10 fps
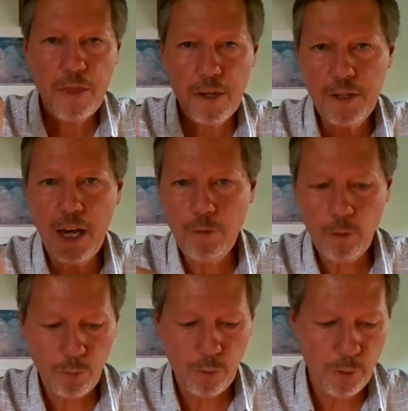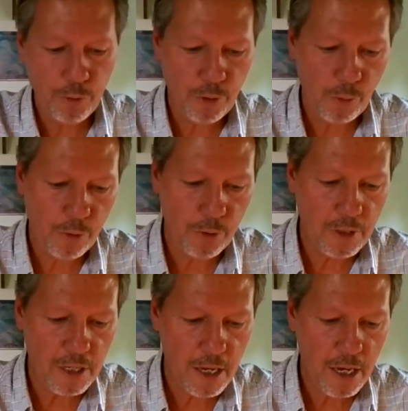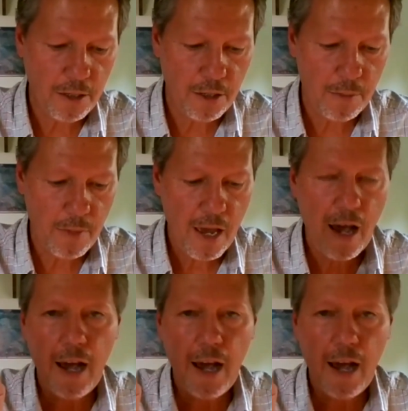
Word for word: The devil rules the worldly kingdom.